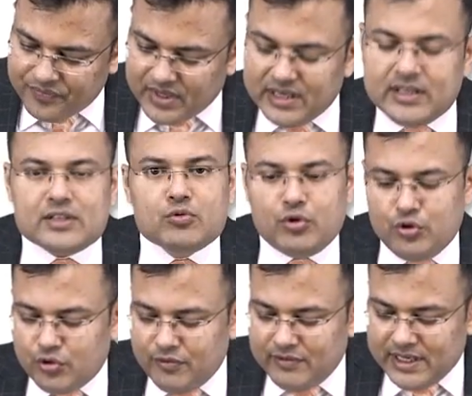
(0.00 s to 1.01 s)
It is going
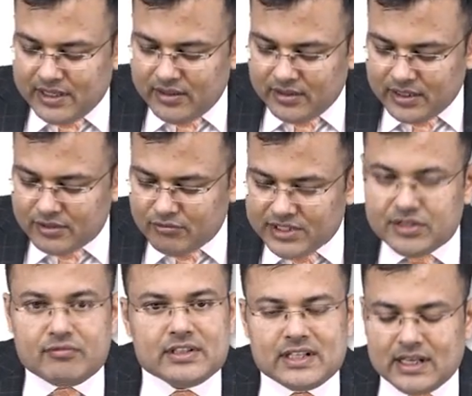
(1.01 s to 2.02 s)
to invade. This
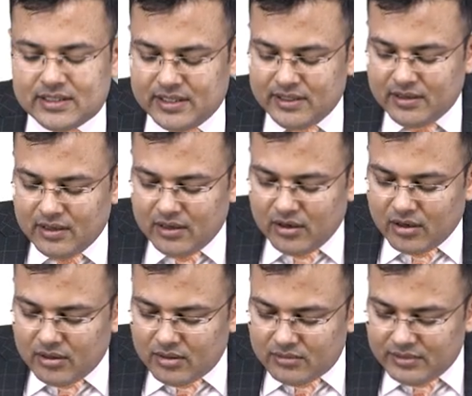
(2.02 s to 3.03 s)
question was asked in
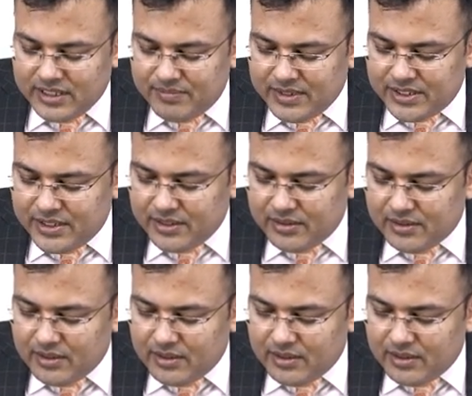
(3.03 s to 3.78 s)
NEET PG.